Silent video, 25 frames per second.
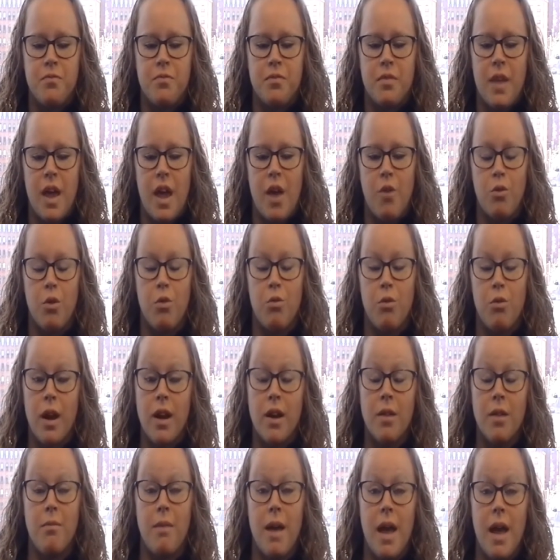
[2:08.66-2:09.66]
I would
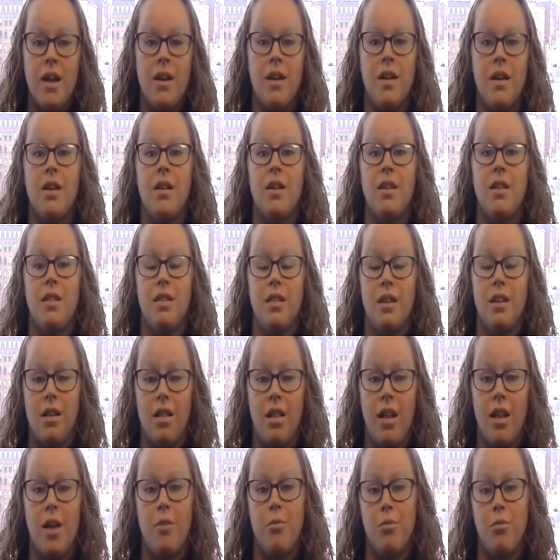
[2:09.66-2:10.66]
recommend the
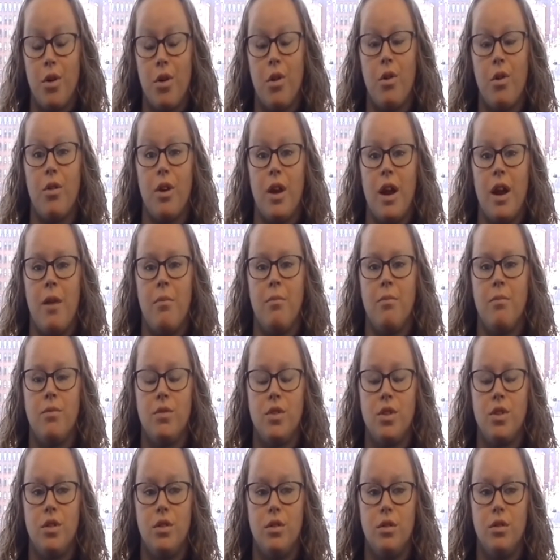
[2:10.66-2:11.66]
CLIMB program
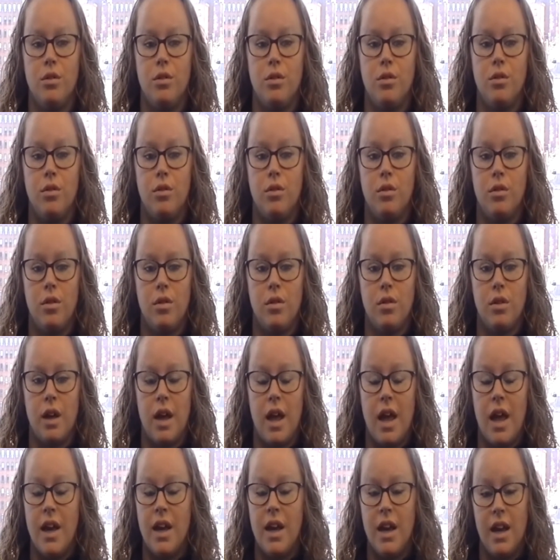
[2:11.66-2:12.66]
to
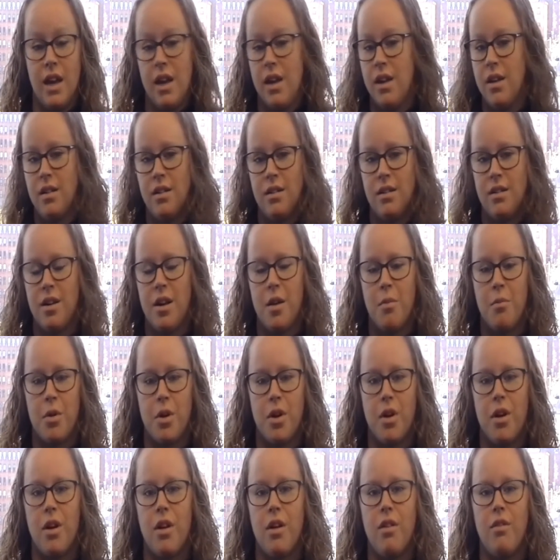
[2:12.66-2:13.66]
any
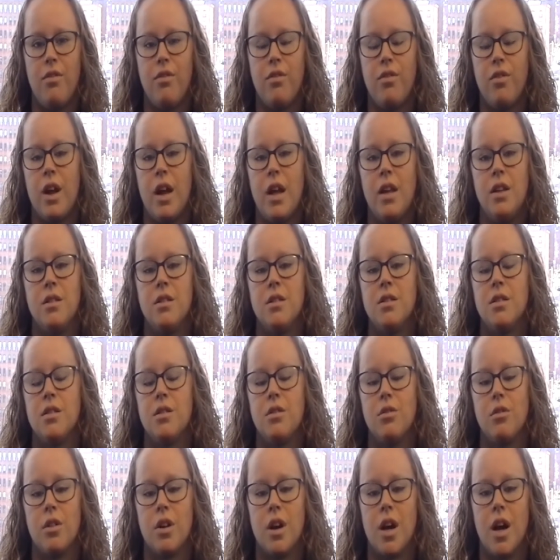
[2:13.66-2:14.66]
number of friends
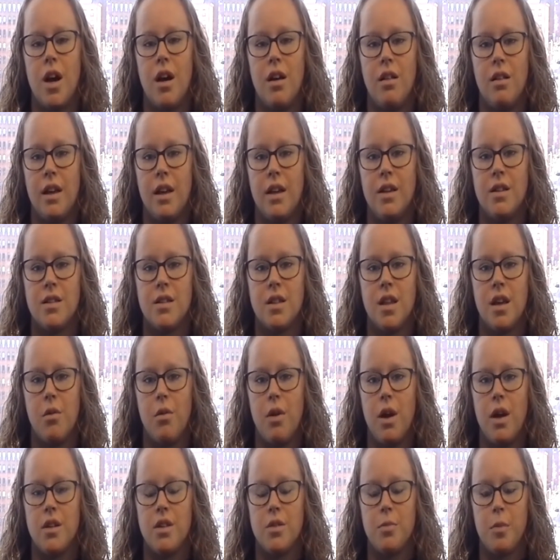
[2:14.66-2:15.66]
or colleagues that
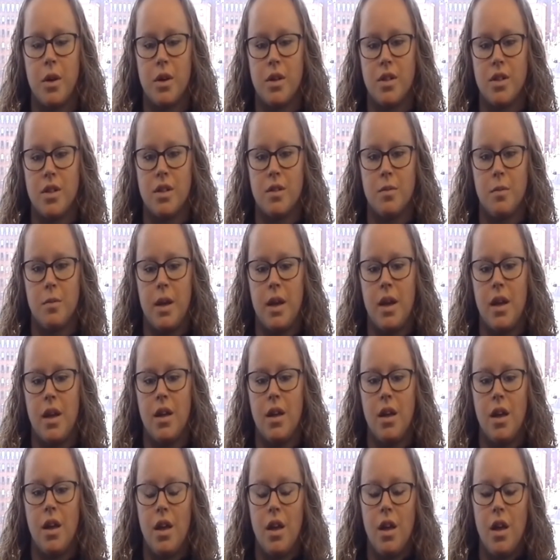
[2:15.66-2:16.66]
want to participate
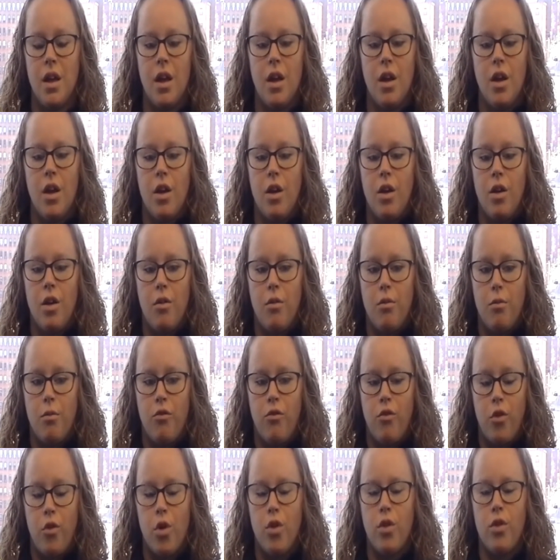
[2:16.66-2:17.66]

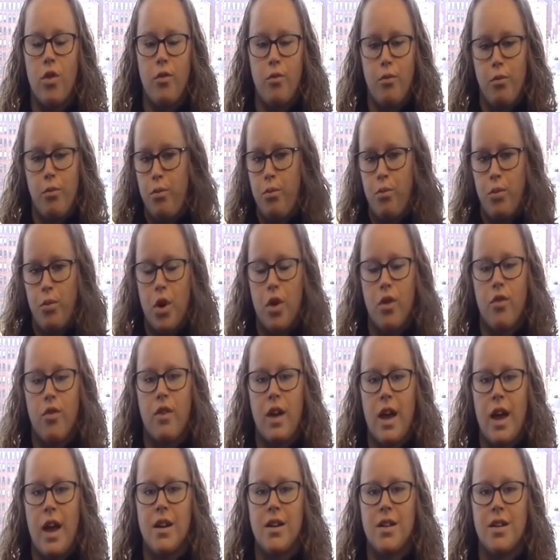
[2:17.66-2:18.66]
for the pure
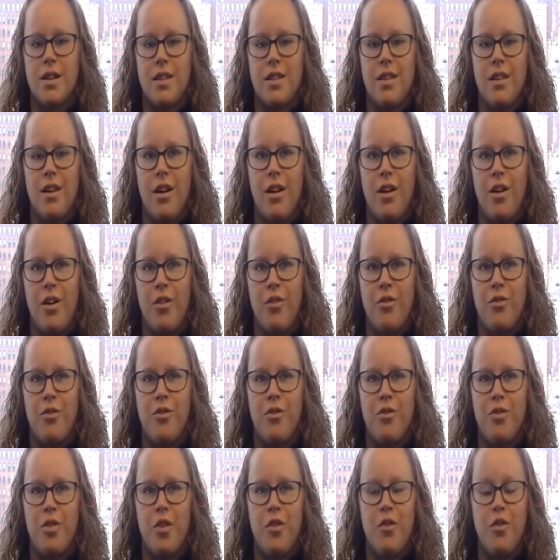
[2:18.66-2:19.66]
fact
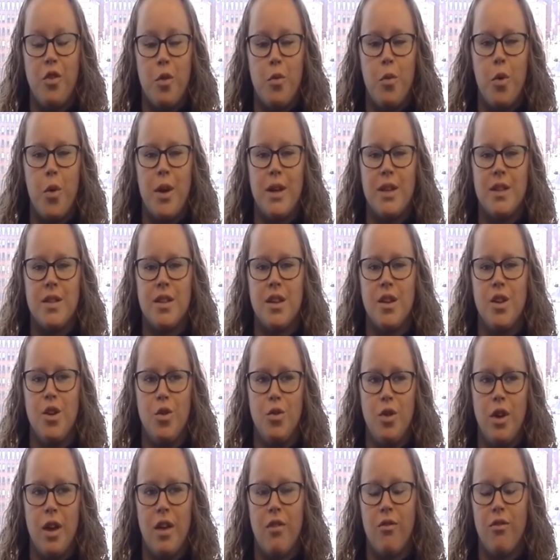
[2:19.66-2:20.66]
of the viewpoints that
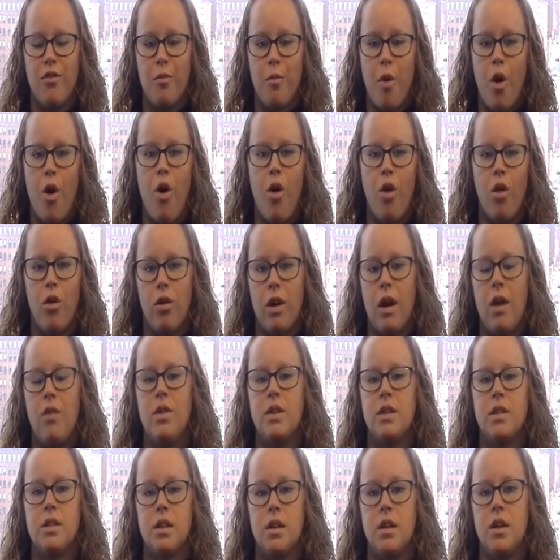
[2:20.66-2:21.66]
you get from all around
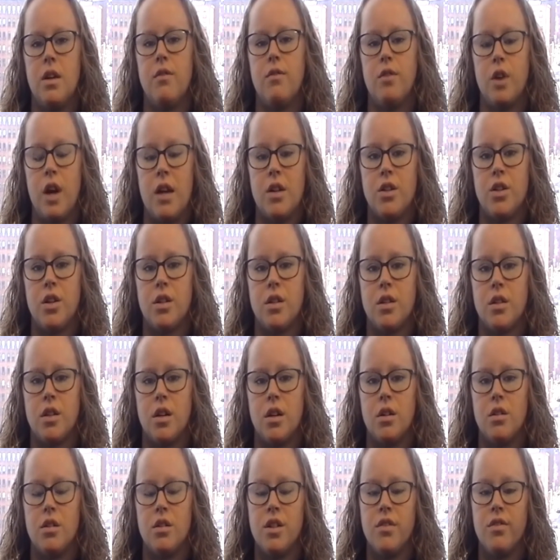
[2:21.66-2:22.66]
the city of
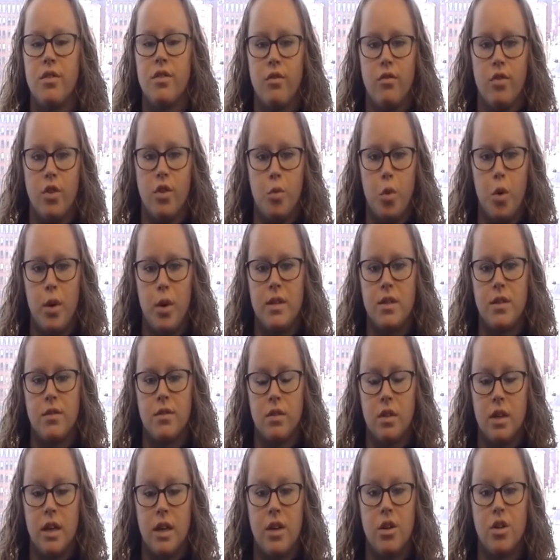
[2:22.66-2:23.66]
Rochester, different viewpoints
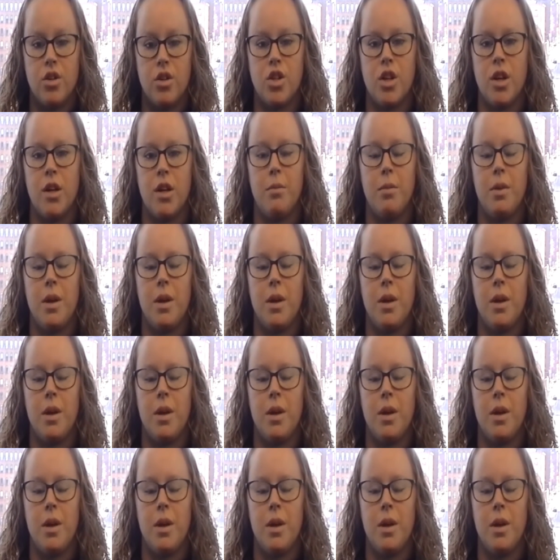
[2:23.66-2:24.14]
of leadership,